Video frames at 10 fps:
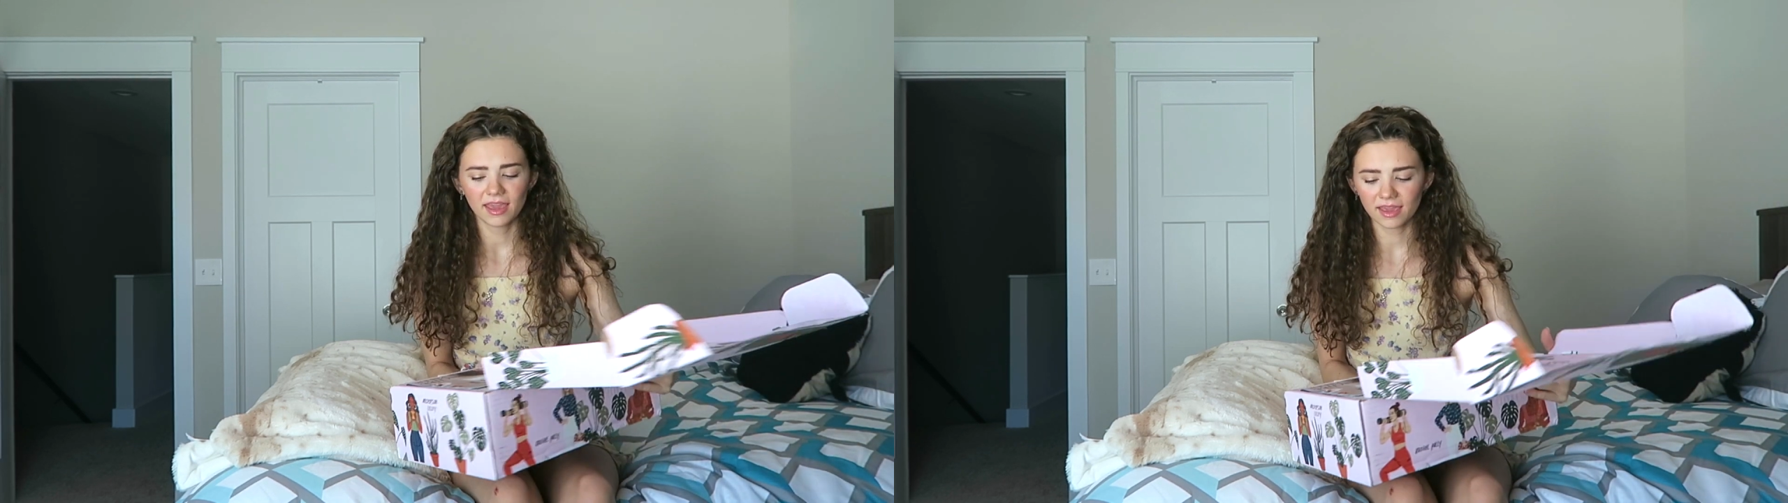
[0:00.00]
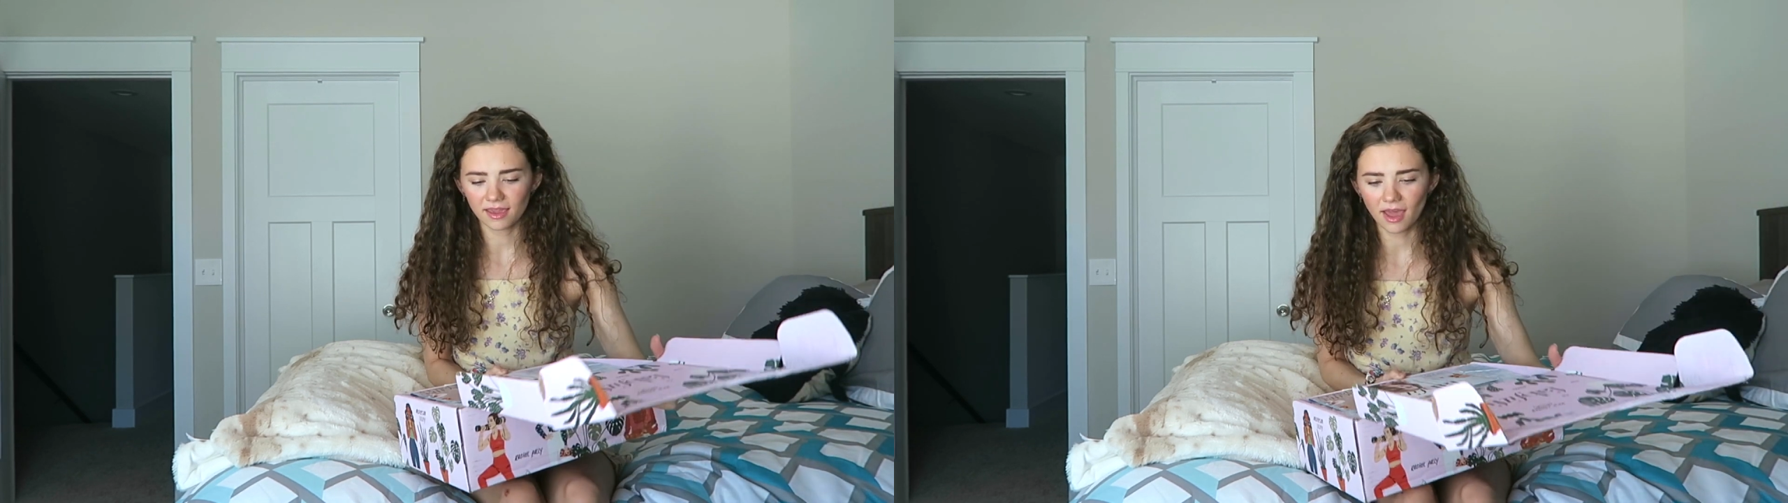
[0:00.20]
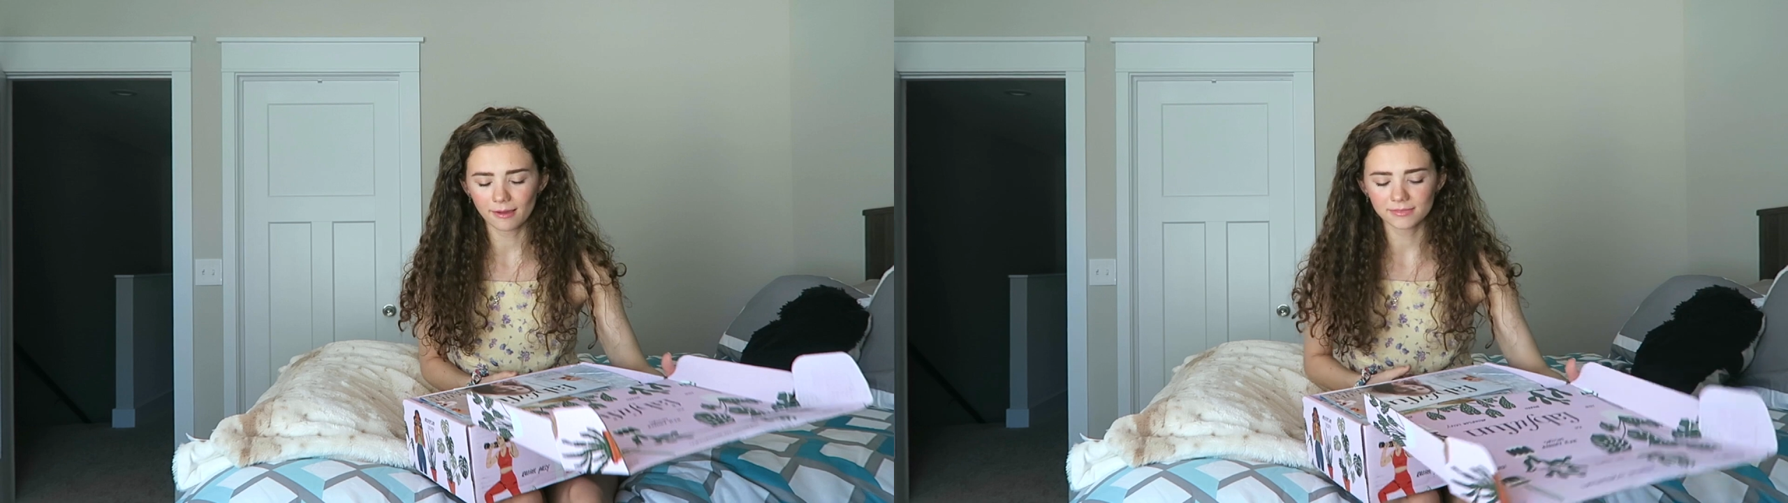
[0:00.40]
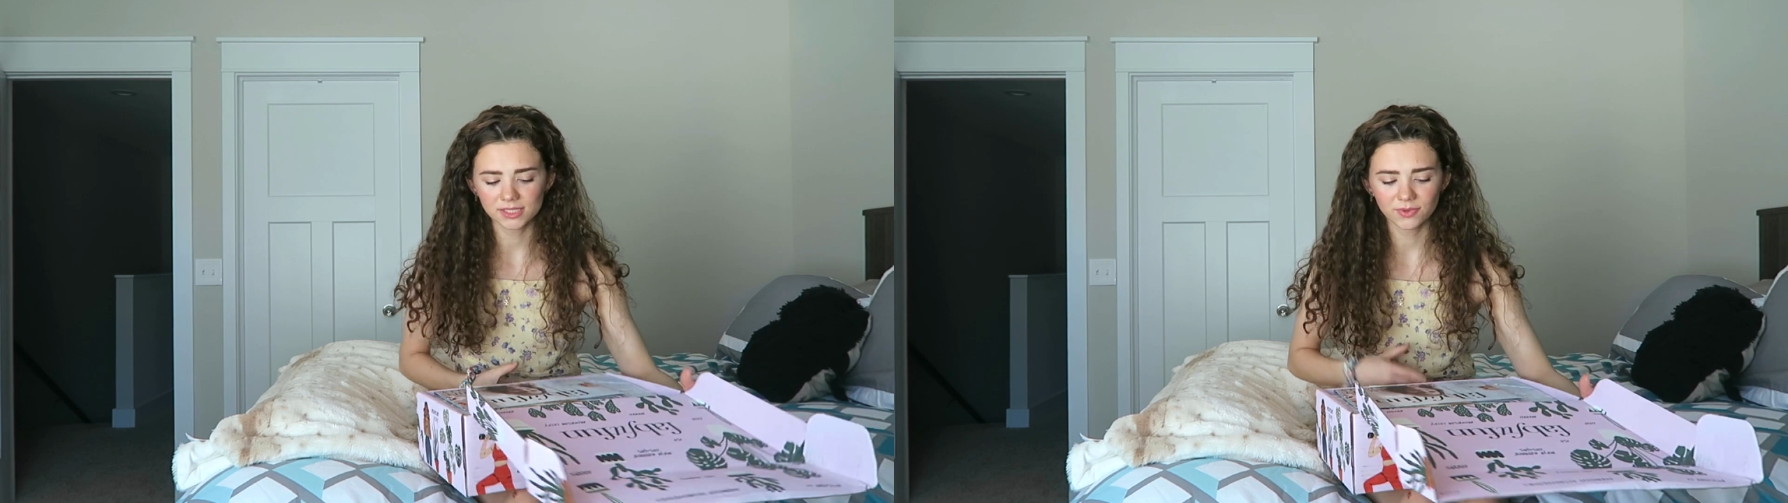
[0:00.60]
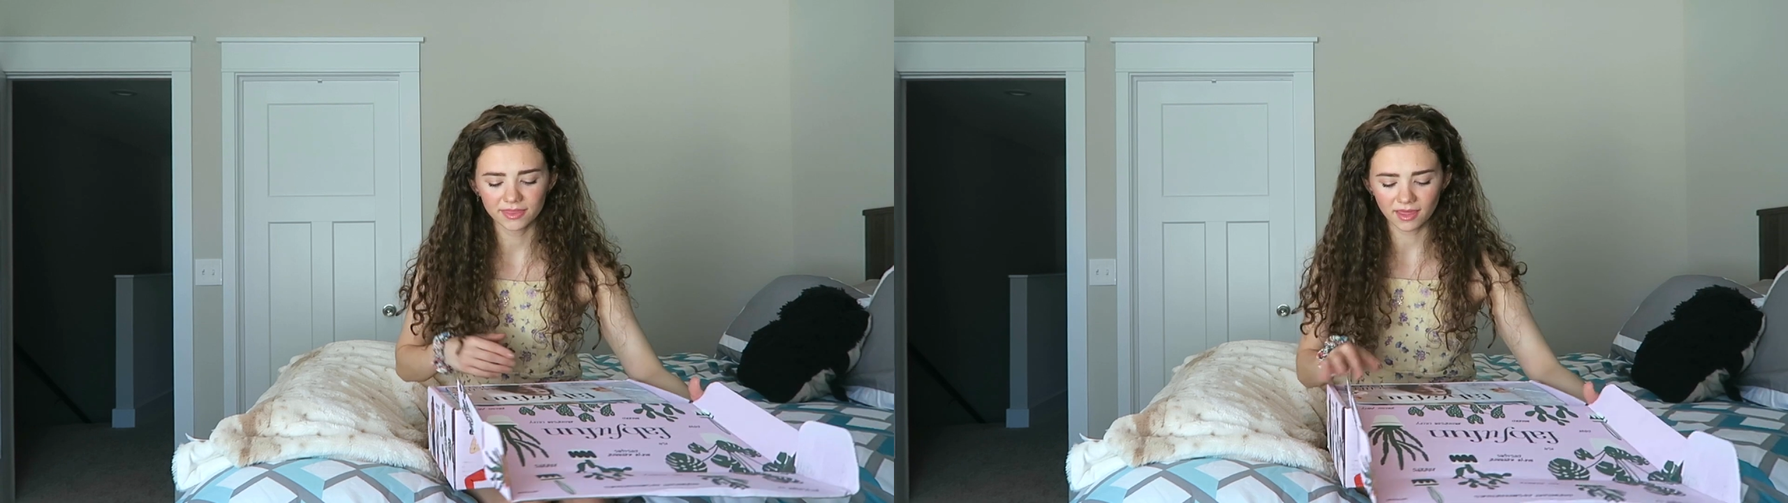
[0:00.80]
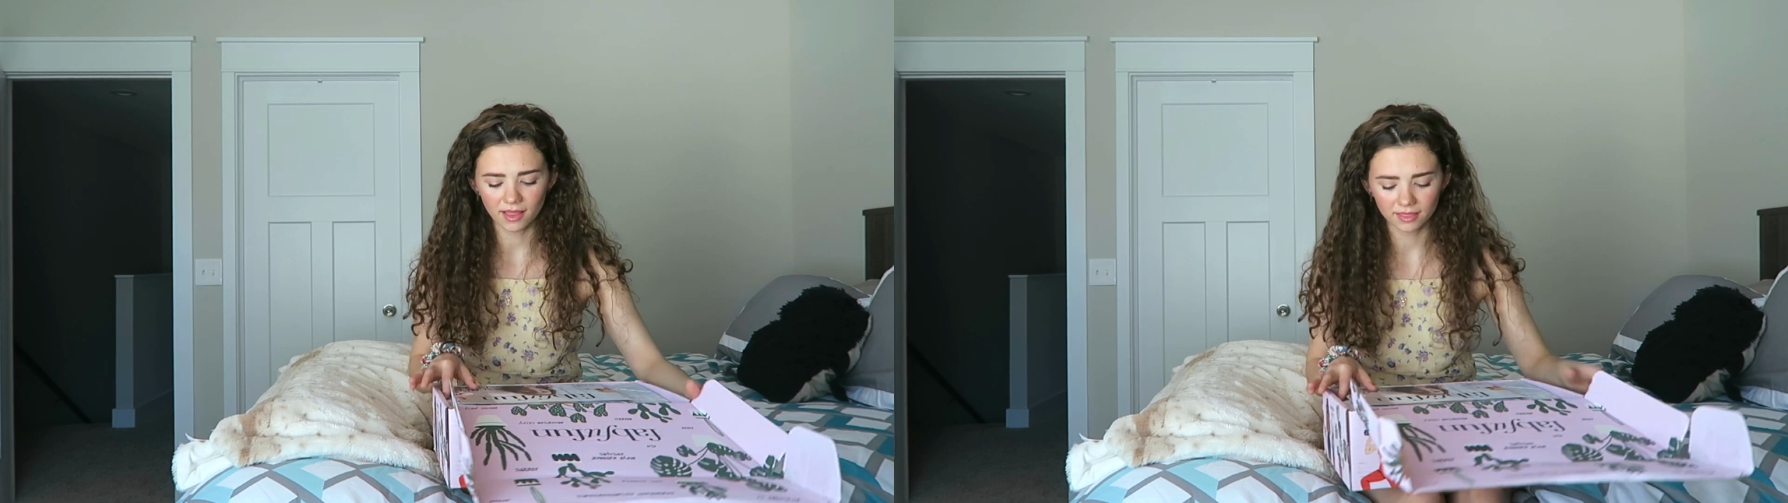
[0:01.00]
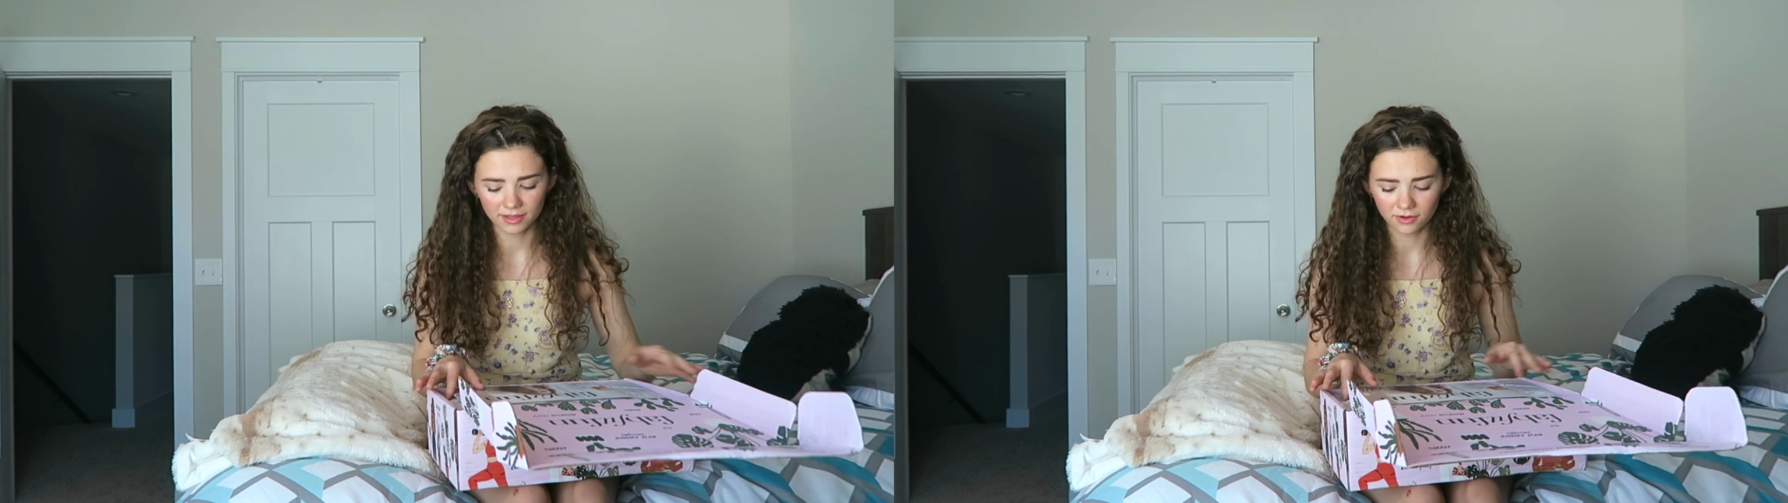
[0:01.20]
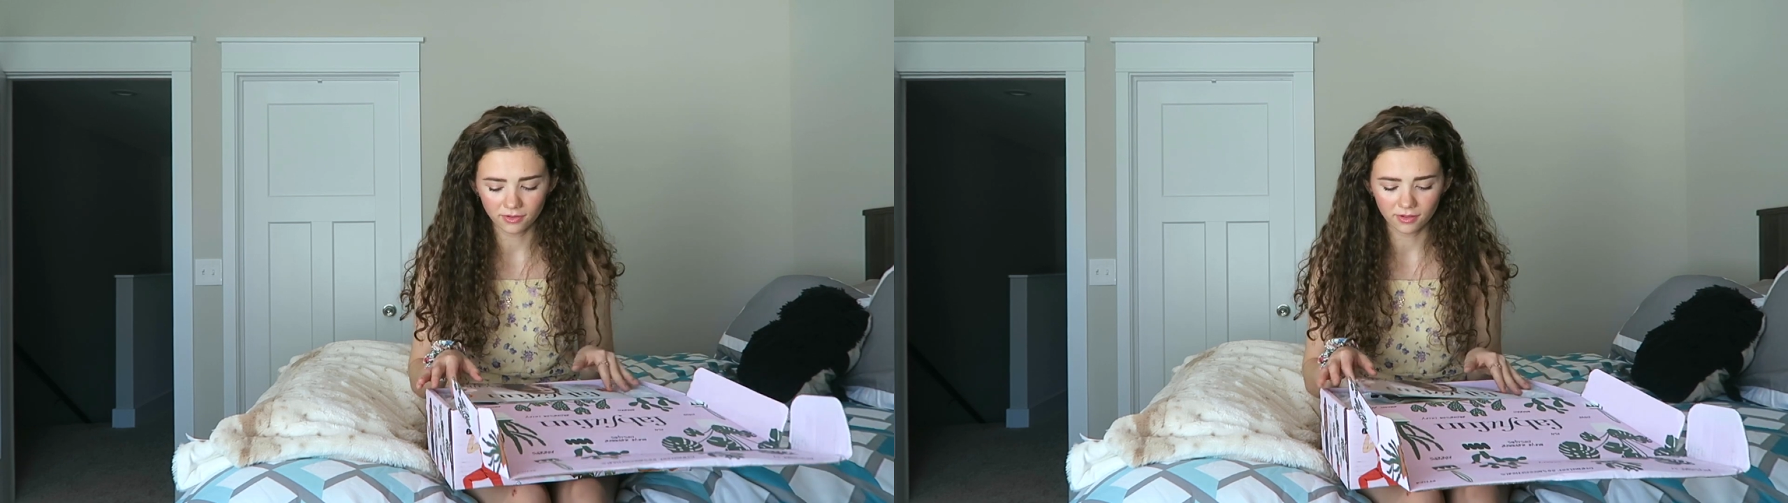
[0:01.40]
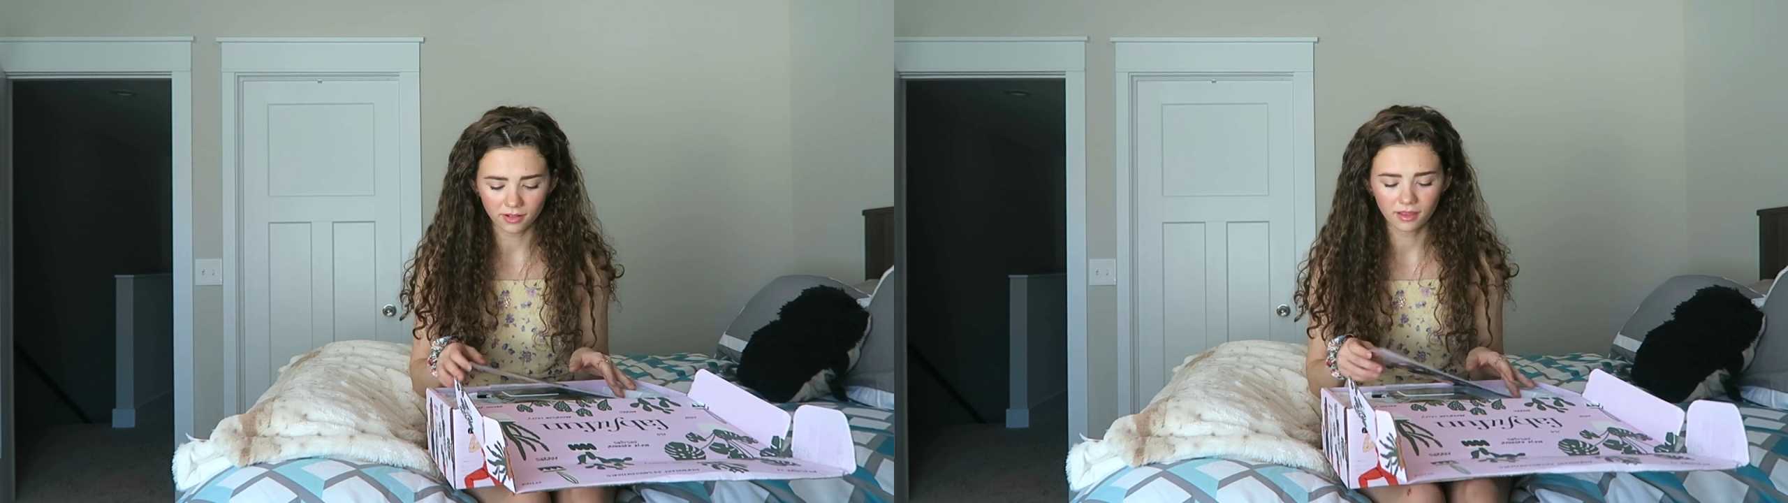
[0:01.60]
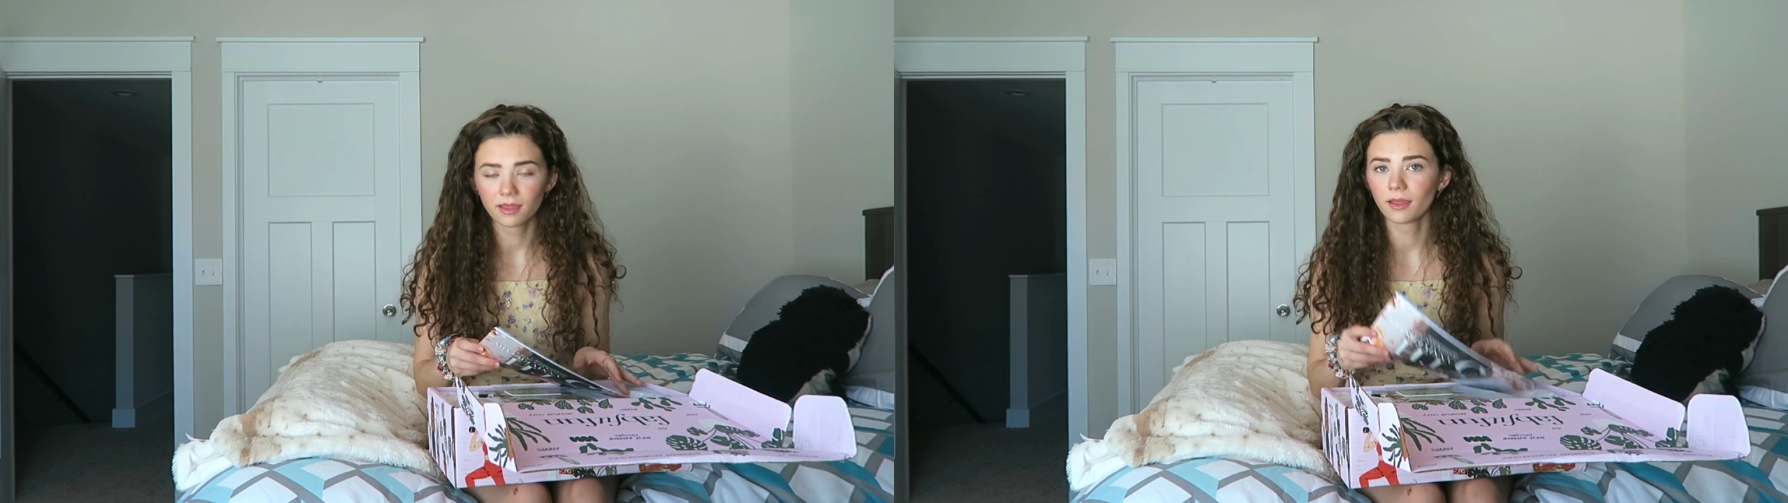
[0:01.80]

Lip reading: It comes with a little